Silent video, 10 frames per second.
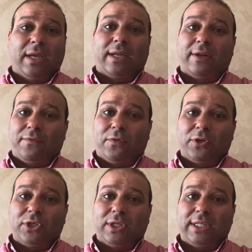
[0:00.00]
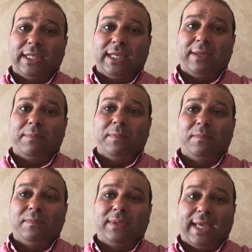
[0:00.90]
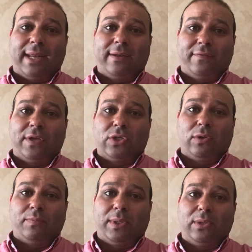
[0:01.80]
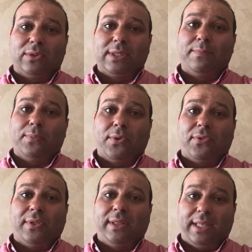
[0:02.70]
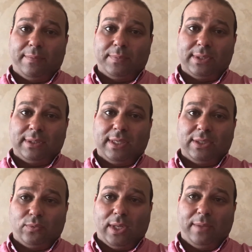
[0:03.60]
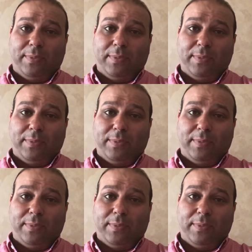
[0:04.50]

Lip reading: and unfortunately that individual will be losing both limbs as well,